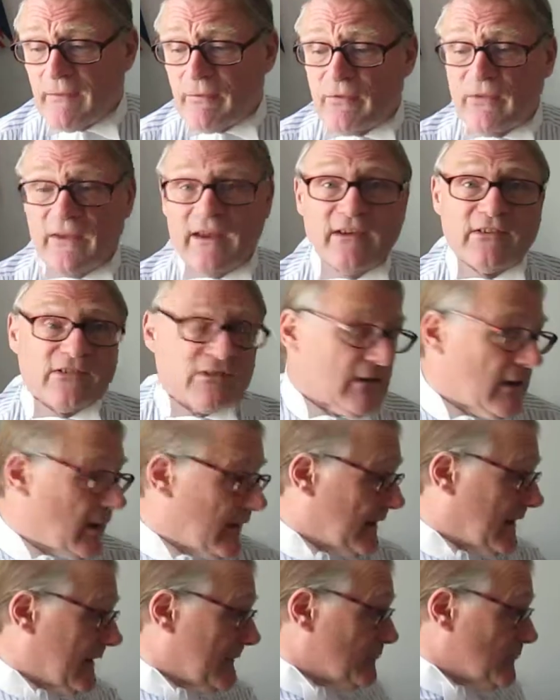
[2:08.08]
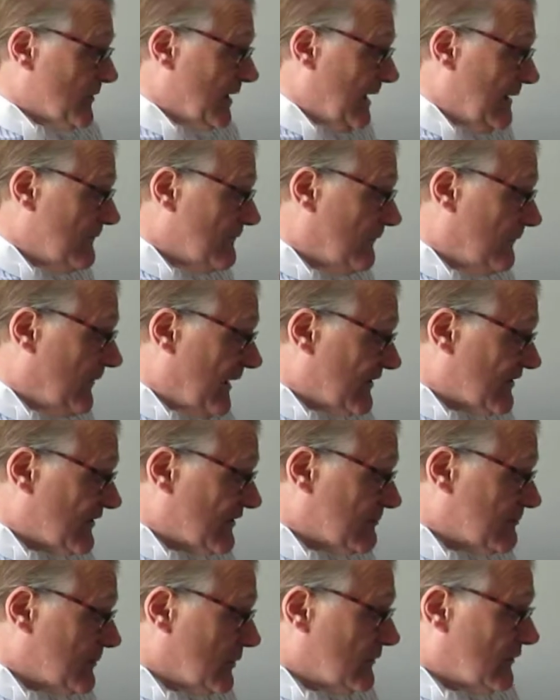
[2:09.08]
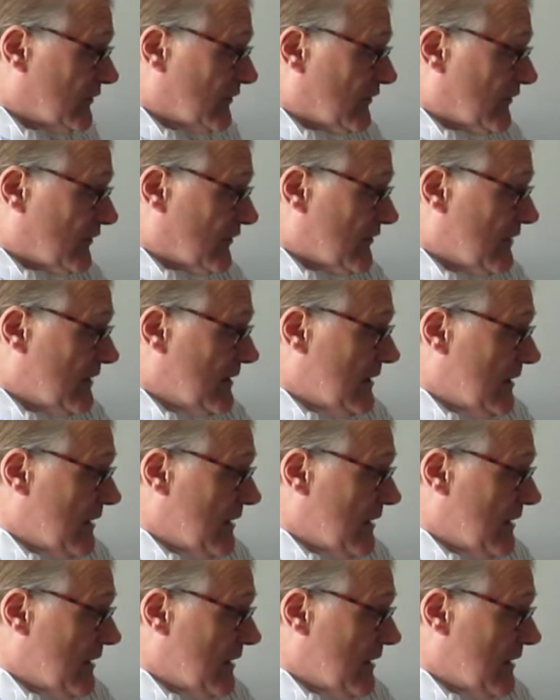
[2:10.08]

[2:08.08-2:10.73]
at things like investments